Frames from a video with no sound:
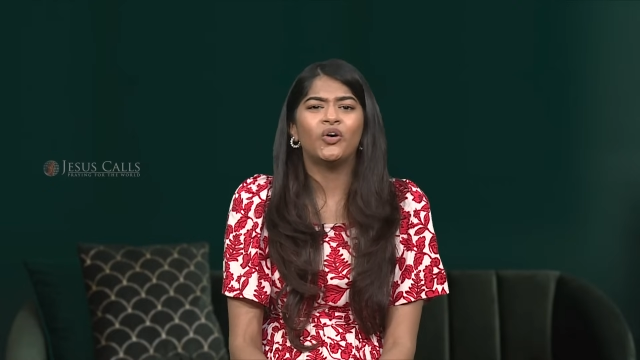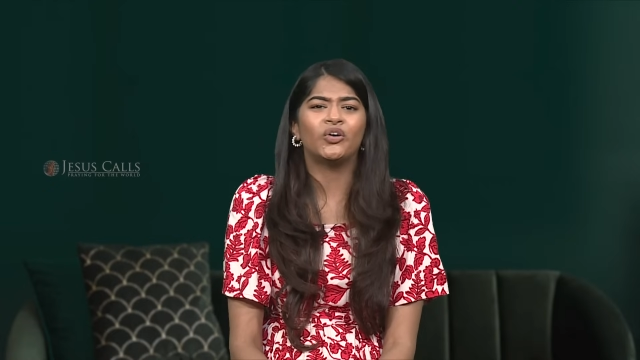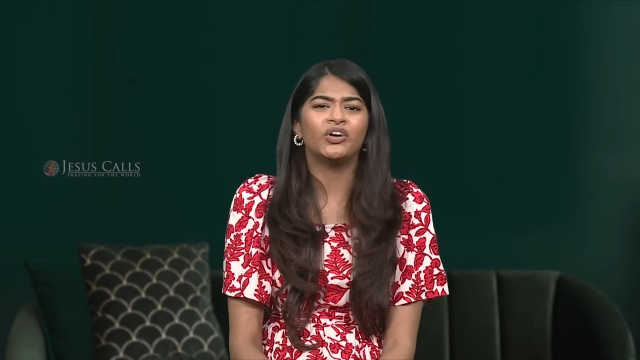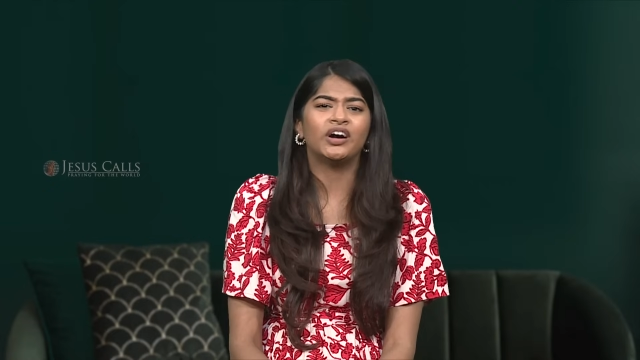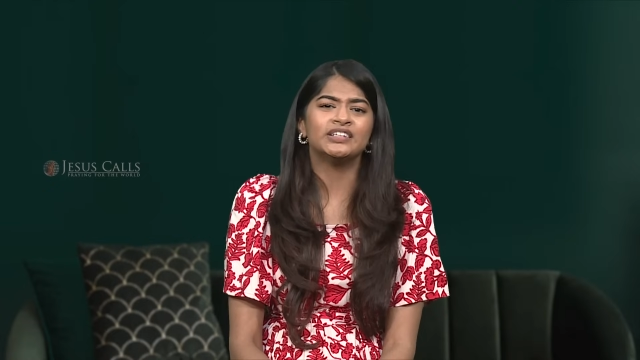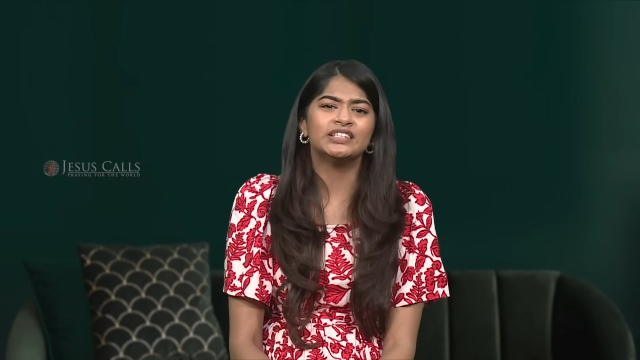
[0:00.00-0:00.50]

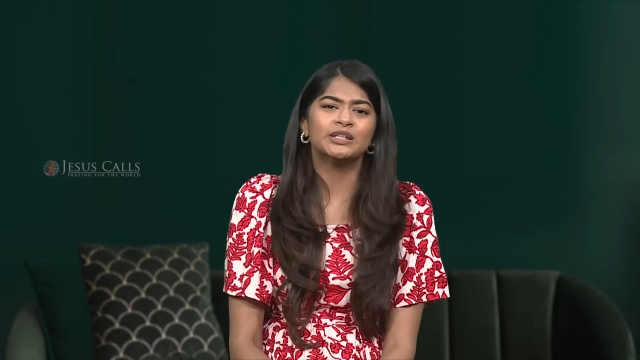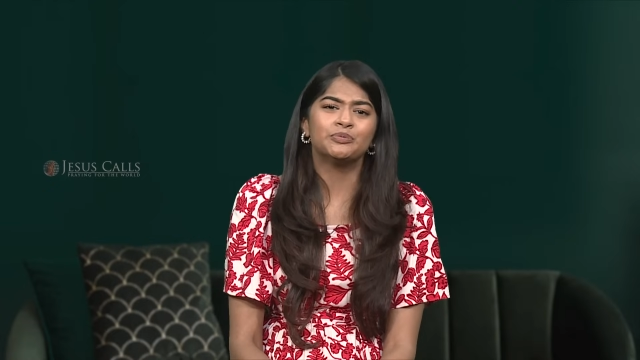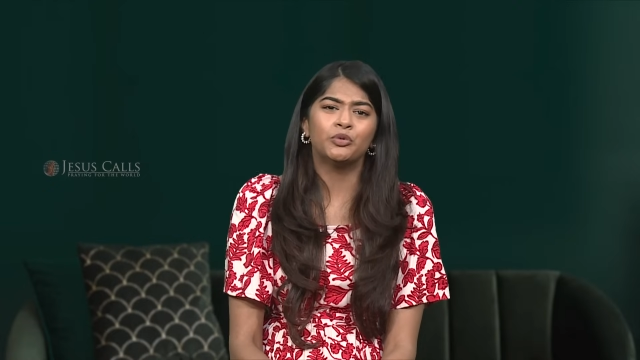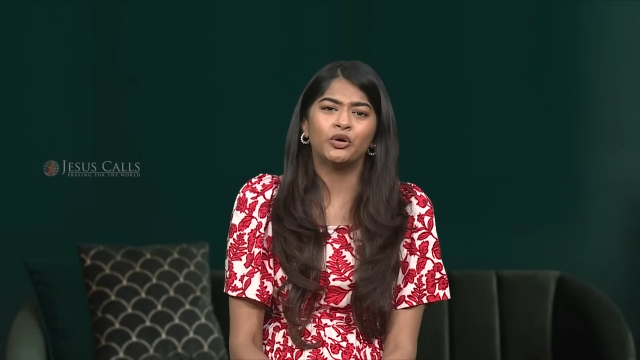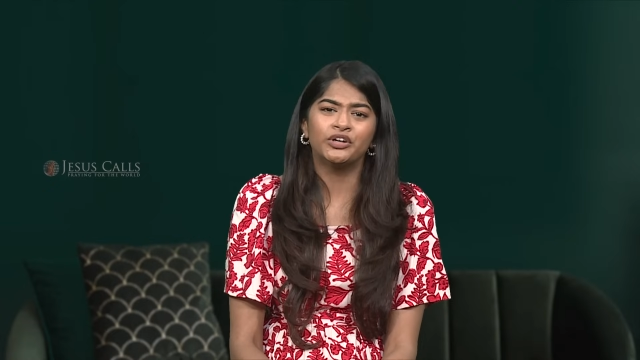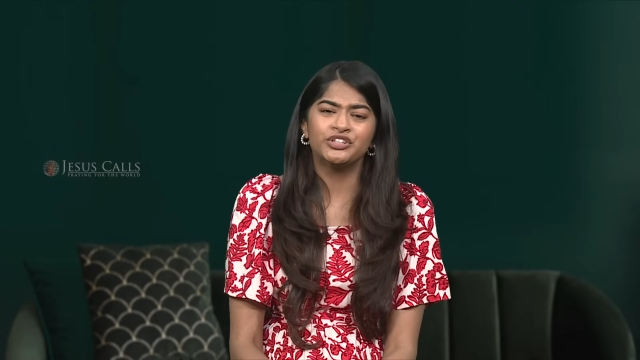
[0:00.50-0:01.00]
or under the
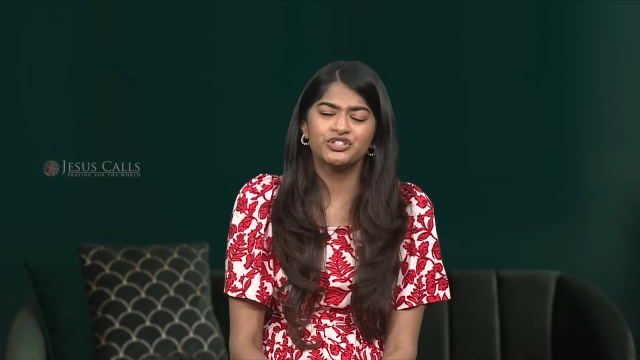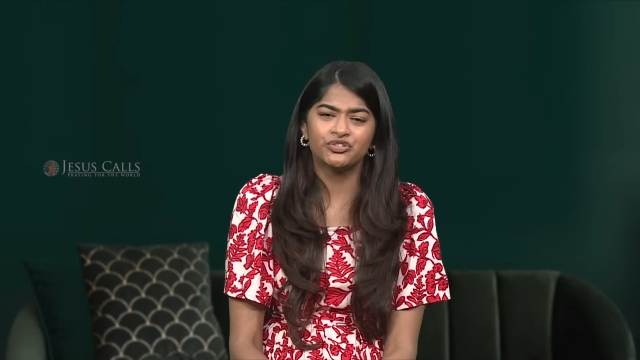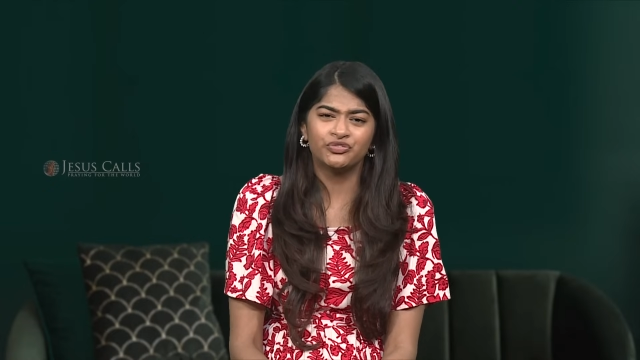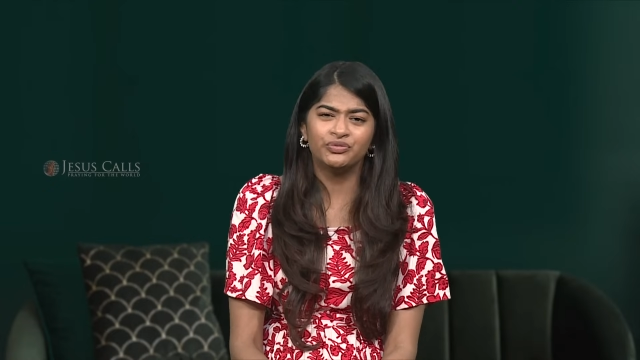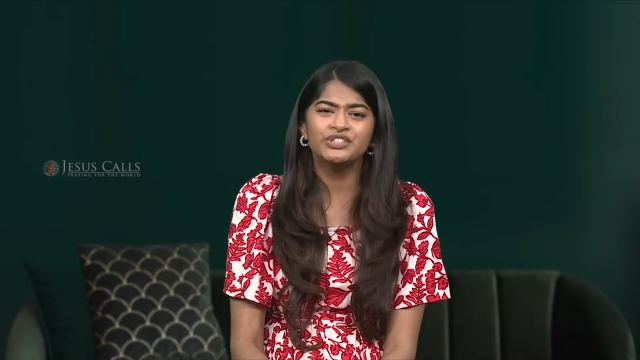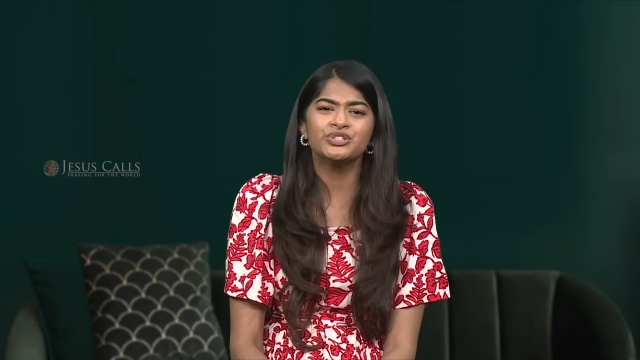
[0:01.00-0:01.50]
bondage
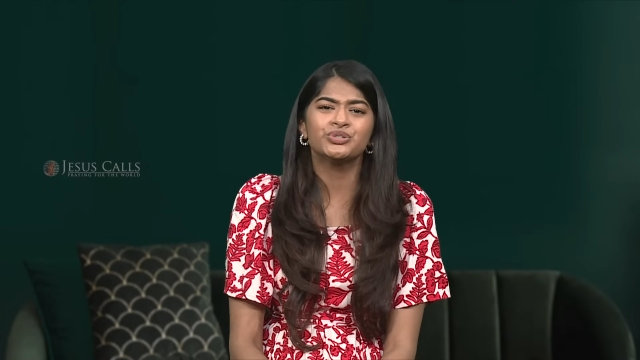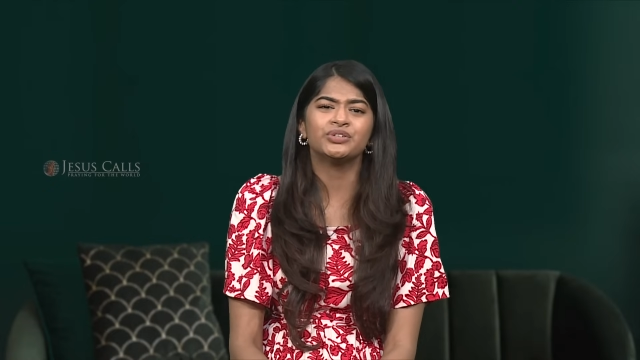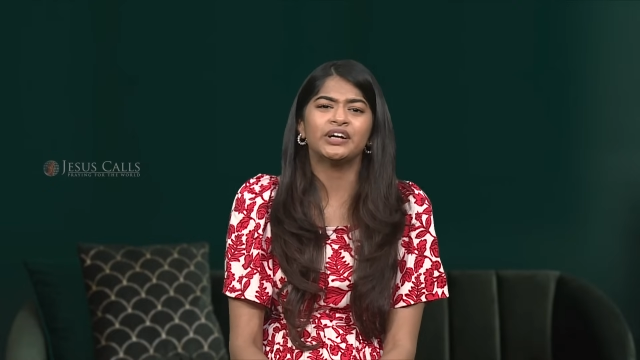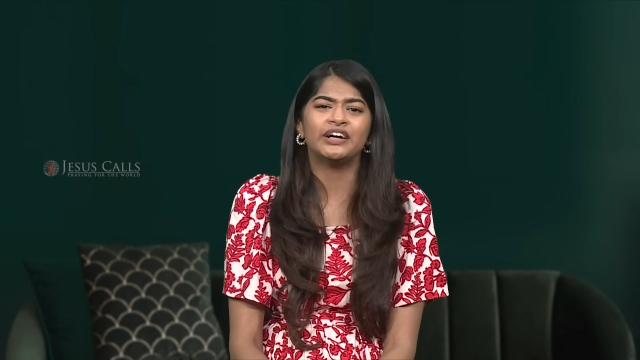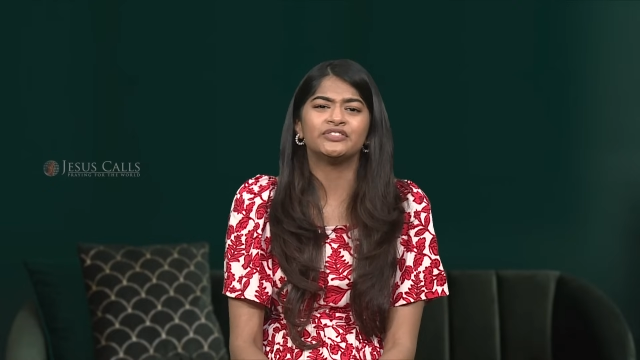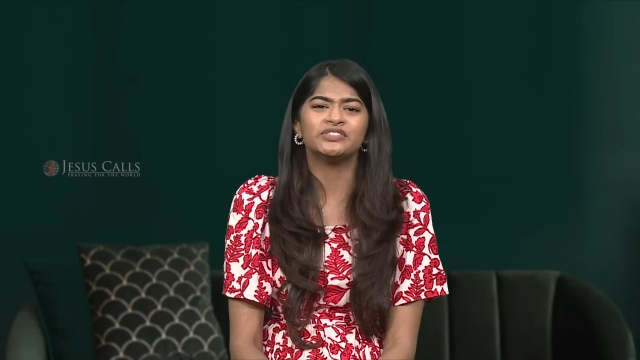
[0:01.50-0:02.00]
of
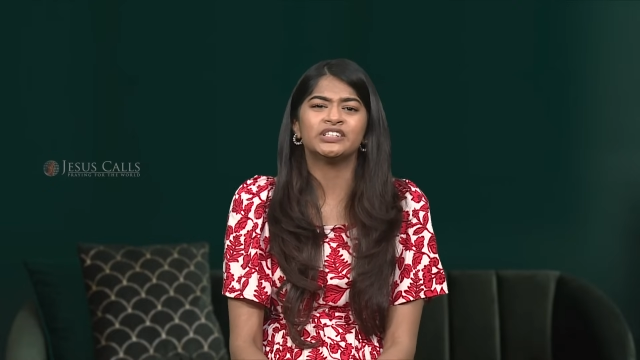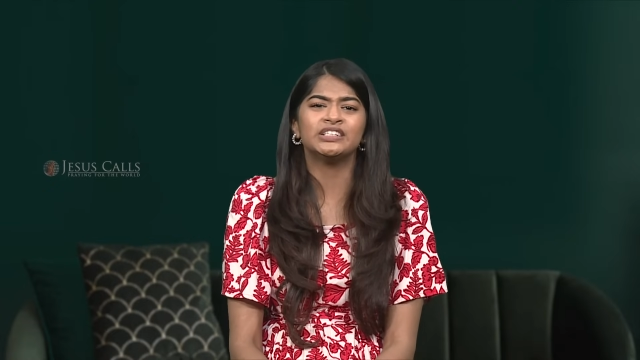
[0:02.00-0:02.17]
witchcraft,